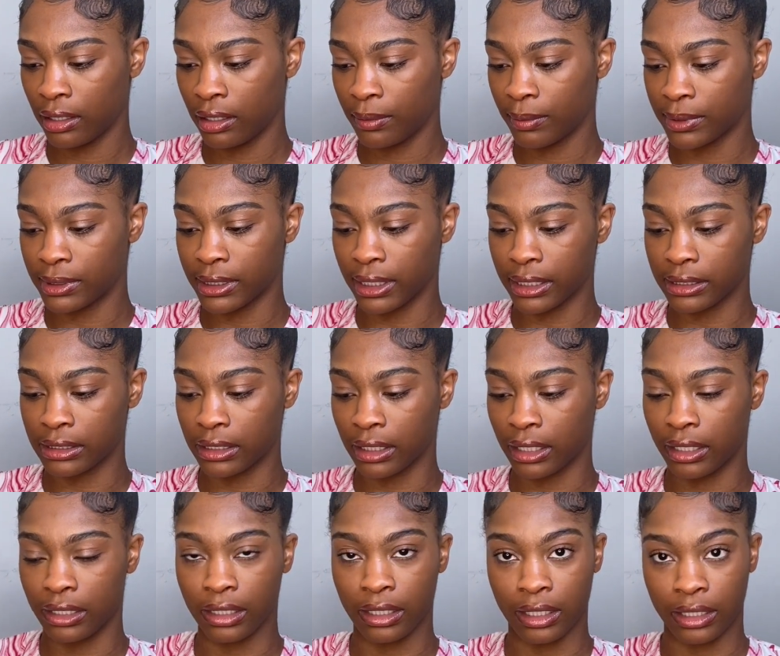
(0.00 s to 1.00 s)
Protects
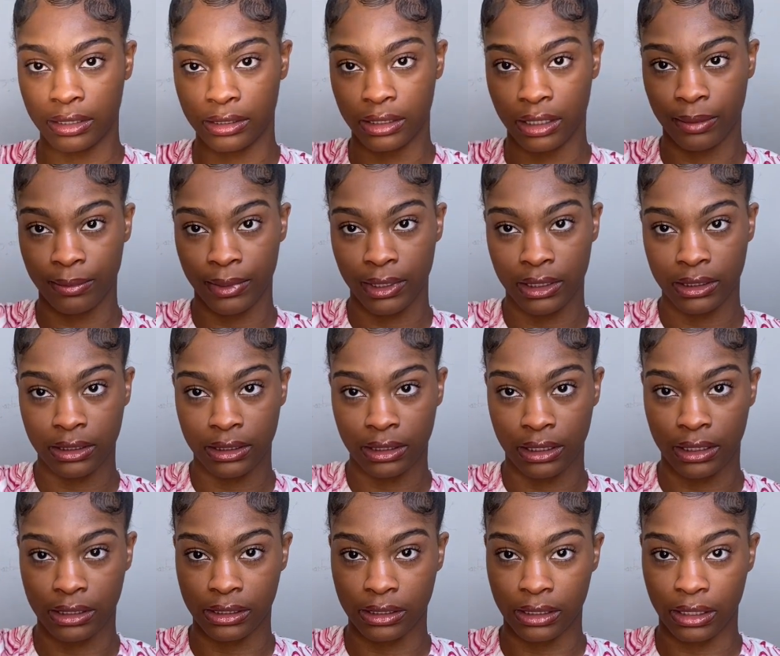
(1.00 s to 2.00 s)
against heat damage,
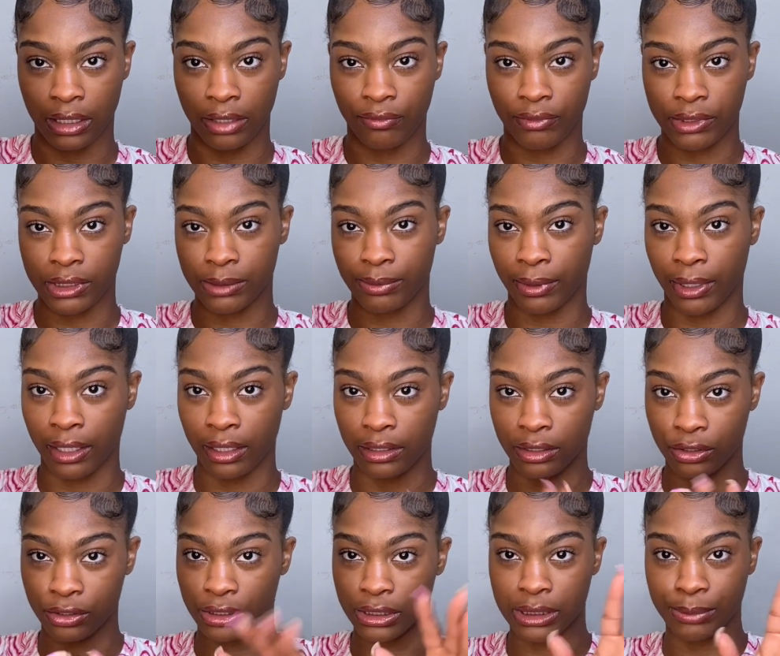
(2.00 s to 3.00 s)
and this is a leave-in spray.
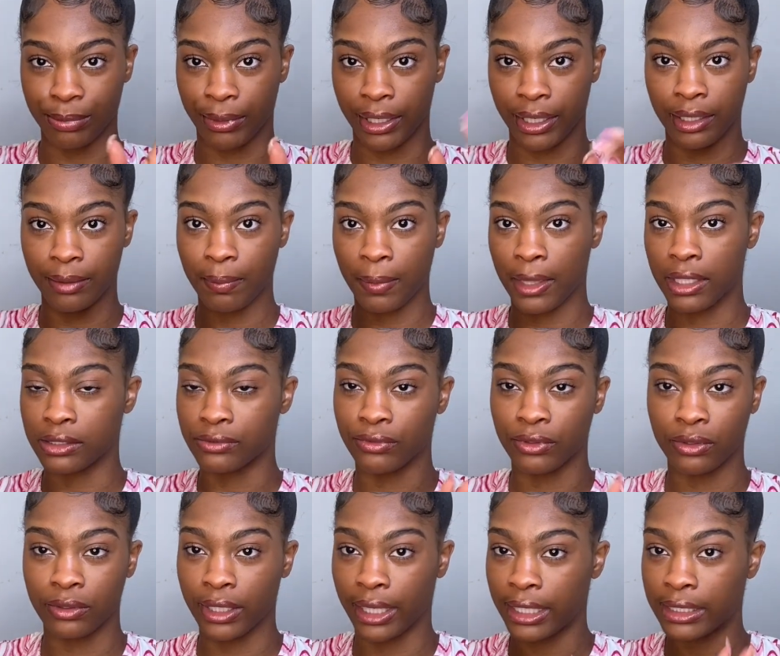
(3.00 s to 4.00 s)
You just spray it. It's
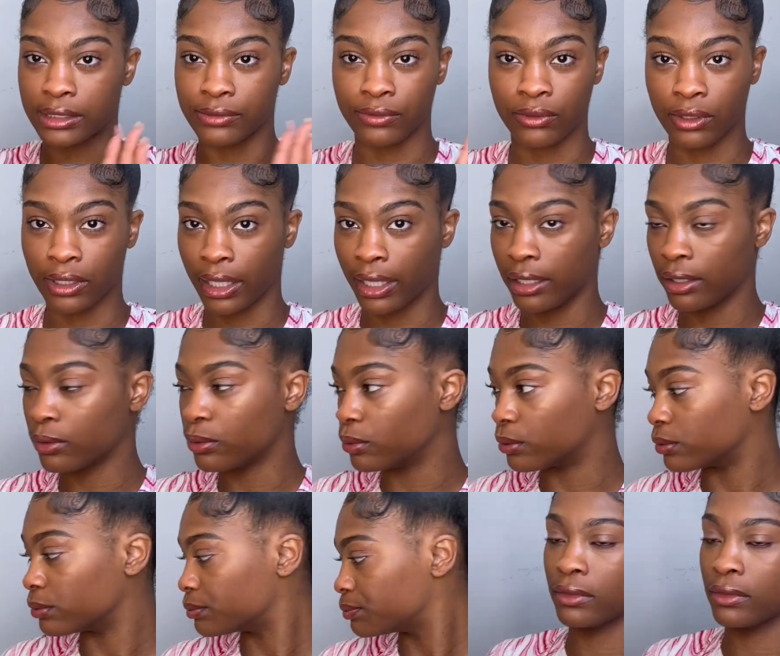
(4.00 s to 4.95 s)
real nice, real light, cool.